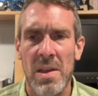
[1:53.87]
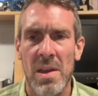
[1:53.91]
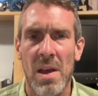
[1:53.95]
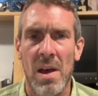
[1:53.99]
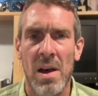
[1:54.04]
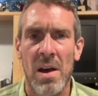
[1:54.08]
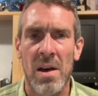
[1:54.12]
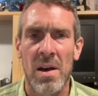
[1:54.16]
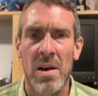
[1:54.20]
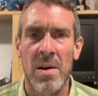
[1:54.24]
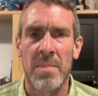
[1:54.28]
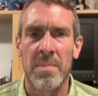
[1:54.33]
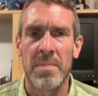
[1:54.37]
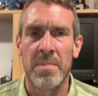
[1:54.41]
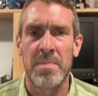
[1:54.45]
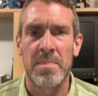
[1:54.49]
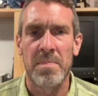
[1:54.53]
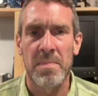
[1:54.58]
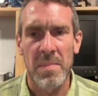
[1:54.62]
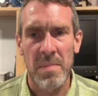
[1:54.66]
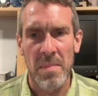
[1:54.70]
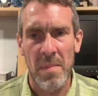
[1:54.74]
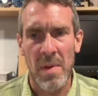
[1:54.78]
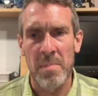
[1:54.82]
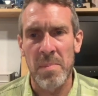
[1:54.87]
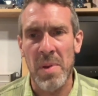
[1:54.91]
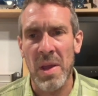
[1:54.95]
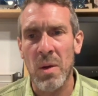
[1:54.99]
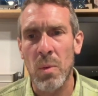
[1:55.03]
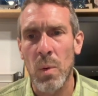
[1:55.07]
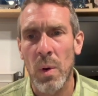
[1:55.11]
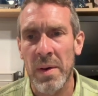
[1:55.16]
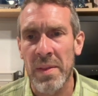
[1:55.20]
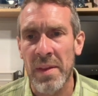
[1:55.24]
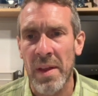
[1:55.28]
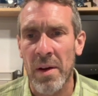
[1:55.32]
A big
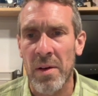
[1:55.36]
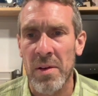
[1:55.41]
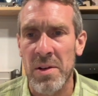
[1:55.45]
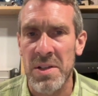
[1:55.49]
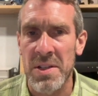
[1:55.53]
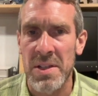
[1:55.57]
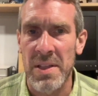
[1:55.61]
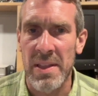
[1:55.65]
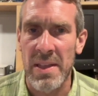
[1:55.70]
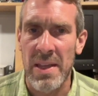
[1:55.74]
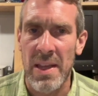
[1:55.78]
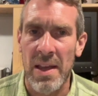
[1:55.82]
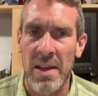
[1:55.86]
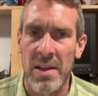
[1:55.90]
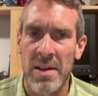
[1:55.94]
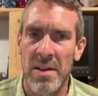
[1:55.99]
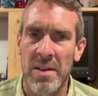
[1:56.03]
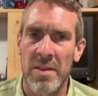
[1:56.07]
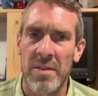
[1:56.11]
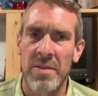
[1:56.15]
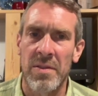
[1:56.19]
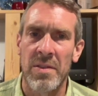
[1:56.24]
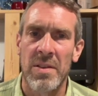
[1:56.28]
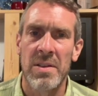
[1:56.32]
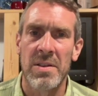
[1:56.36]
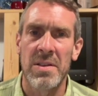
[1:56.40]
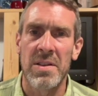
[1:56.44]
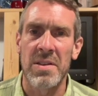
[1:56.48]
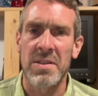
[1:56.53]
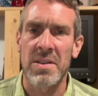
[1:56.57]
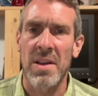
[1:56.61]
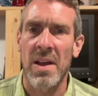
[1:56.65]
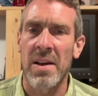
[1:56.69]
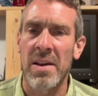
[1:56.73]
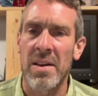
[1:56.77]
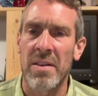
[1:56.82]
one there is at the end of
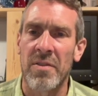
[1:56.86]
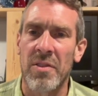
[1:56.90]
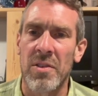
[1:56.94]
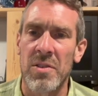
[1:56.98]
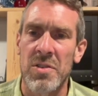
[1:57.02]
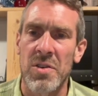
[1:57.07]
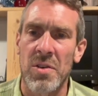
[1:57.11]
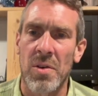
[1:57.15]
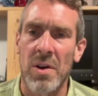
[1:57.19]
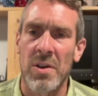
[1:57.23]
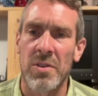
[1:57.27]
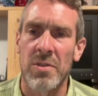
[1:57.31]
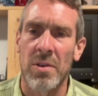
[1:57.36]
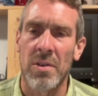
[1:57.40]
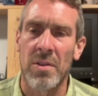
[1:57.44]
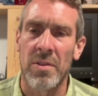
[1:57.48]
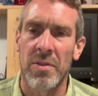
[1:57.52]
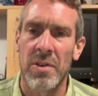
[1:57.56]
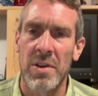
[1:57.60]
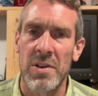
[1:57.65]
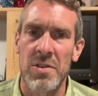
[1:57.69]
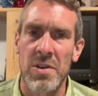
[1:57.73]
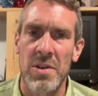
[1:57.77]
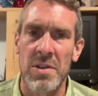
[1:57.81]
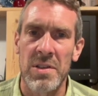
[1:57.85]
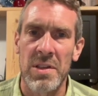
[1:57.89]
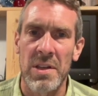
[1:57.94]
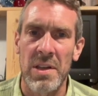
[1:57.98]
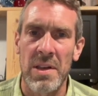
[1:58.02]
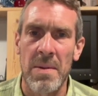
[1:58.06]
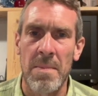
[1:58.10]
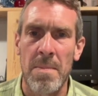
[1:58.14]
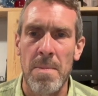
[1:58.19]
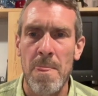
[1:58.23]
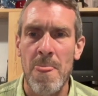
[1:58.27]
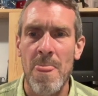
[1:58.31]
designing for structural
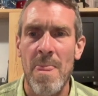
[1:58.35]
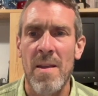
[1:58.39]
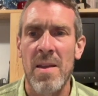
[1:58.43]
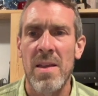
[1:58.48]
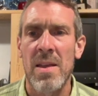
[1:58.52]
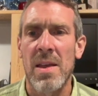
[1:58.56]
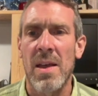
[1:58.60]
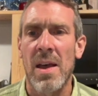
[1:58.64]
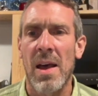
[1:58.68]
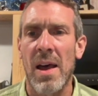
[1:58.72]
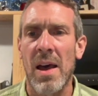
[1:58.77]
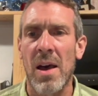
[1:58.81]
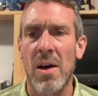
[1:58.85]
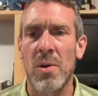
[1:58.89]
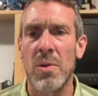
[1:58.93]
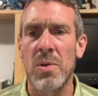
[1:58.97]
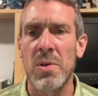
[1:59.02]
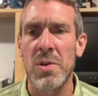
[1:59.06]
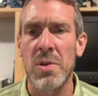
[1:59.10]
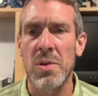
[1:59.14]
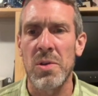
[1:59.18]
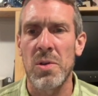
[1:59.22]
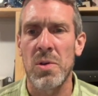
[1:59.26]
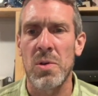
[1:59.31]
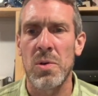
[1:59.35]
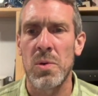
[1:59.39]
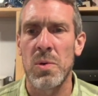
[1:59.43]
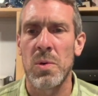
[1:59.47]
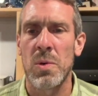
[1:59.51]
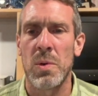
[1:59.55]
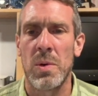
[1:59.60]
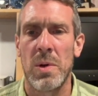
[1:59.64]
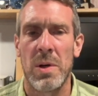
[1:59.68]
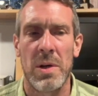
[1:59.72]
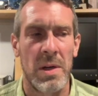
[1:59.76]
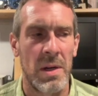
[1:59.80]
efficiency. How do
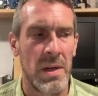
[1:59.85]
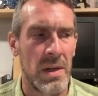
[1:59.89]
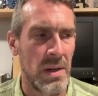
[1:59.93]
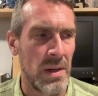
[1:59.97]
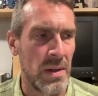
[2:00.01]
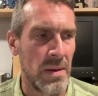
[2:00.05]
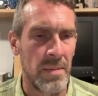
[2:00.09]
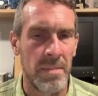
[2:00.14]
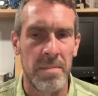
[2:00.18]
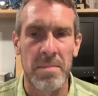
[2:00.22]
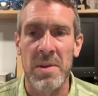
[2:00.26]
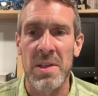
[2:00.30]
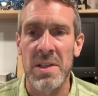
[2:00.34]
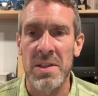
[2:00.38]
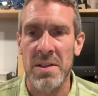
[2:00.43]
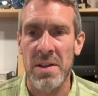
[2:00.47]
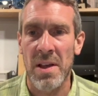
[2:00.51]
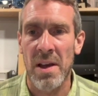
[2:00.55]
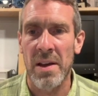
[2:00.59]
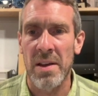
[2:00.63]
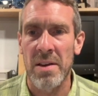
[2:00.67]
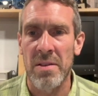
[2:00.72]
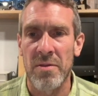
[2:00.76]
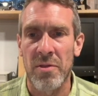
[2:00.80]
you design